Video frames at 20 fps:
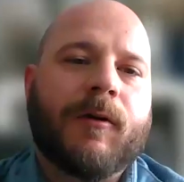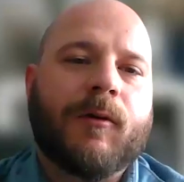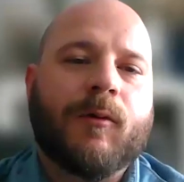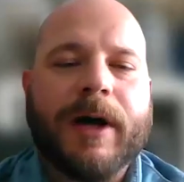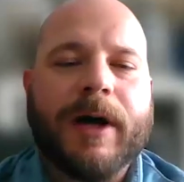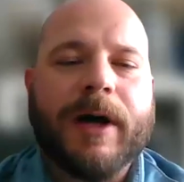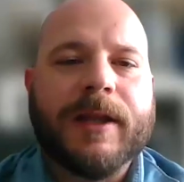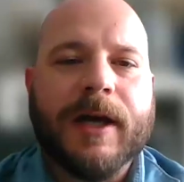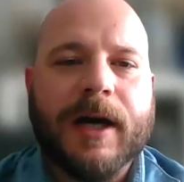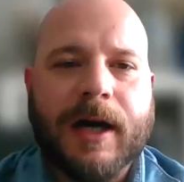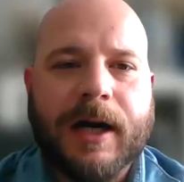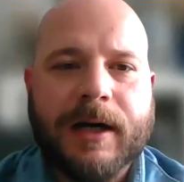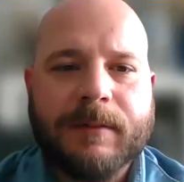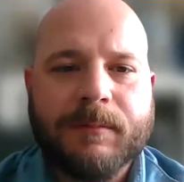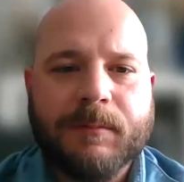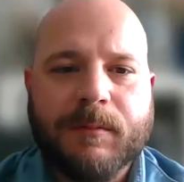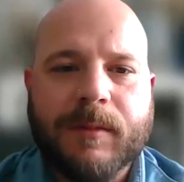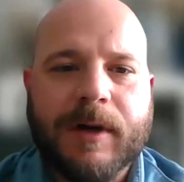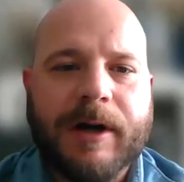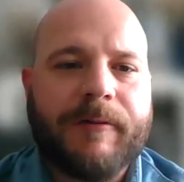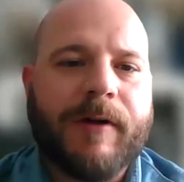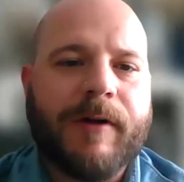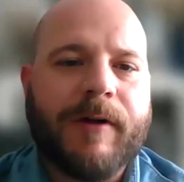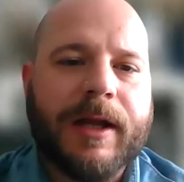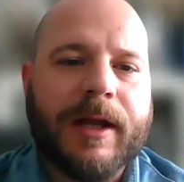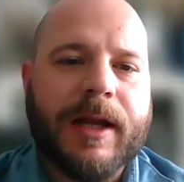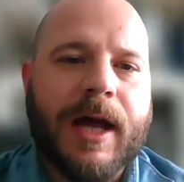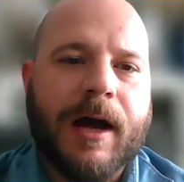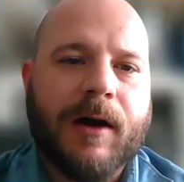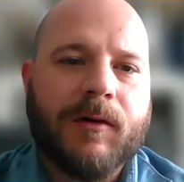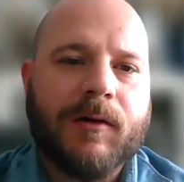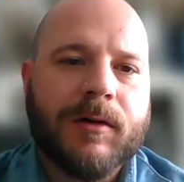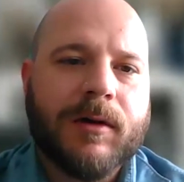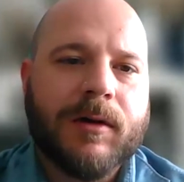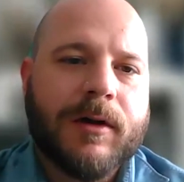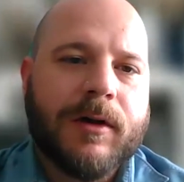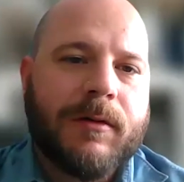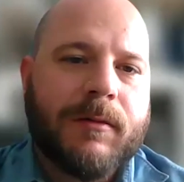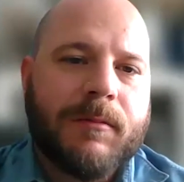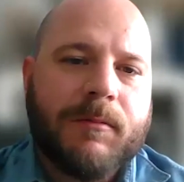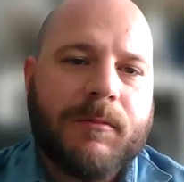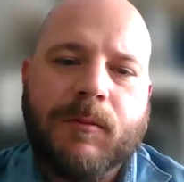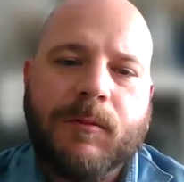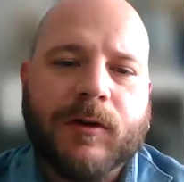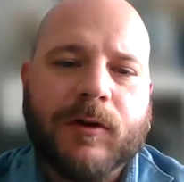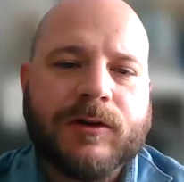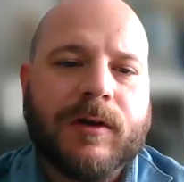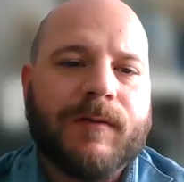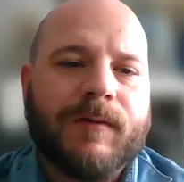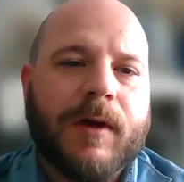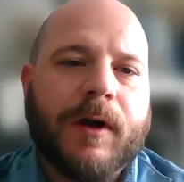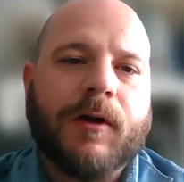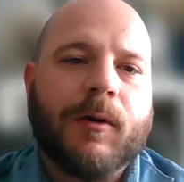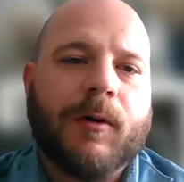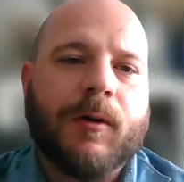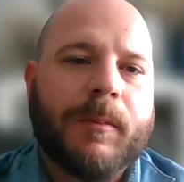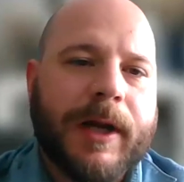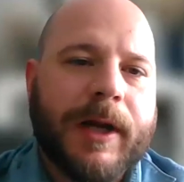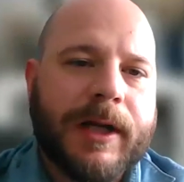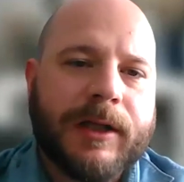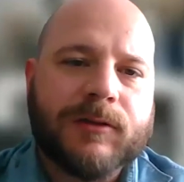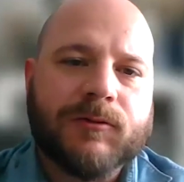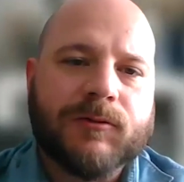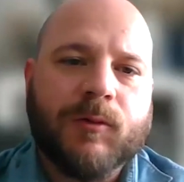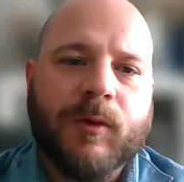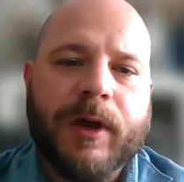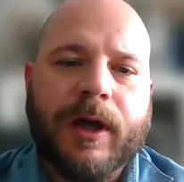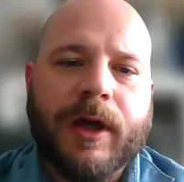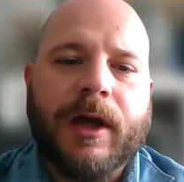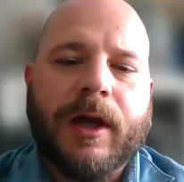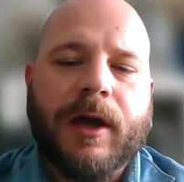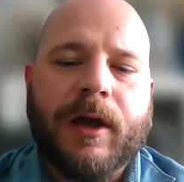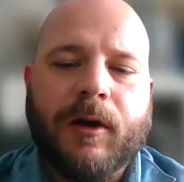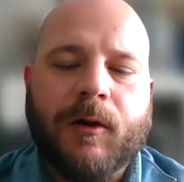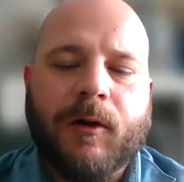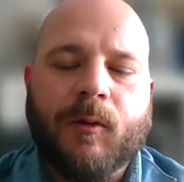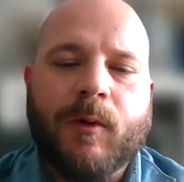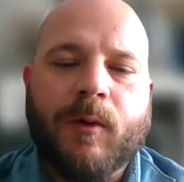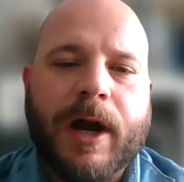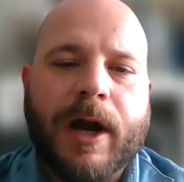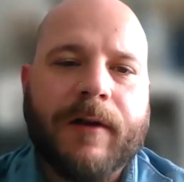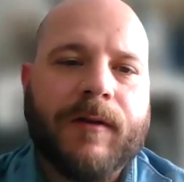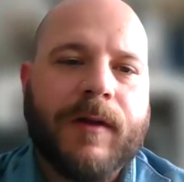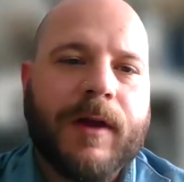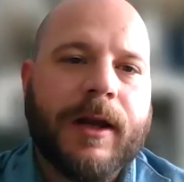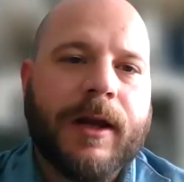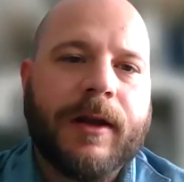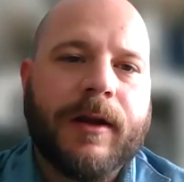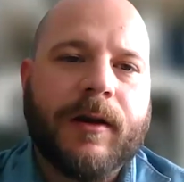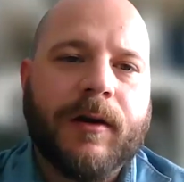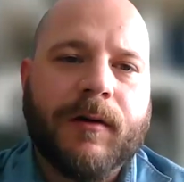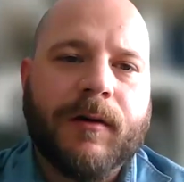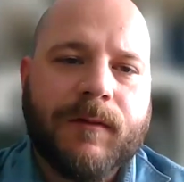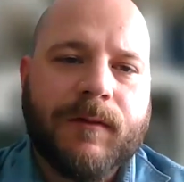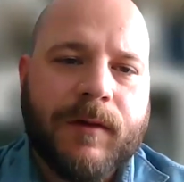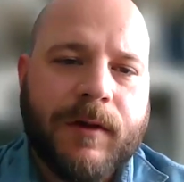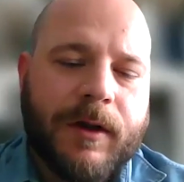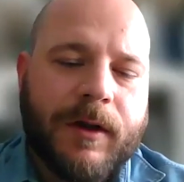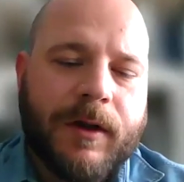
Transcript: quite hard, but right now most of the companies we are dealing of